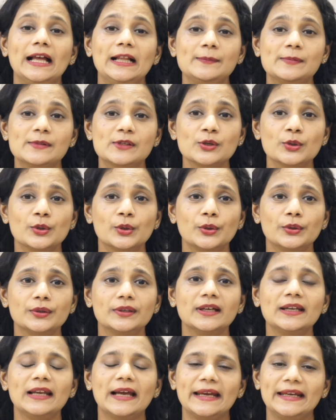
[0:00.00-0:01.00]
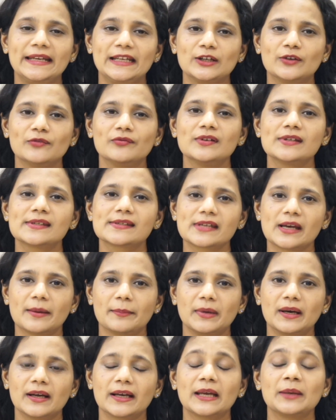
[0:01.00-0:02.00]
helps to coat the lining of the
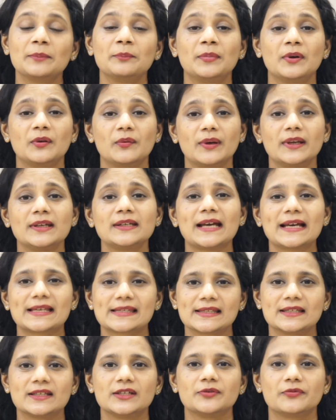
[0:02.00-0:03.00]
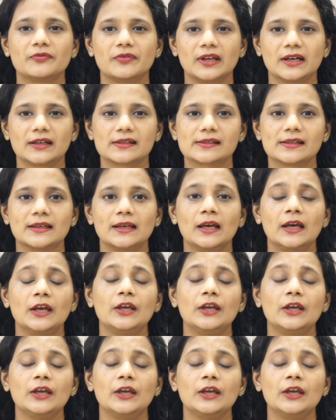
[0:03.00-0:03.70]
stomach and prevent acid reflux.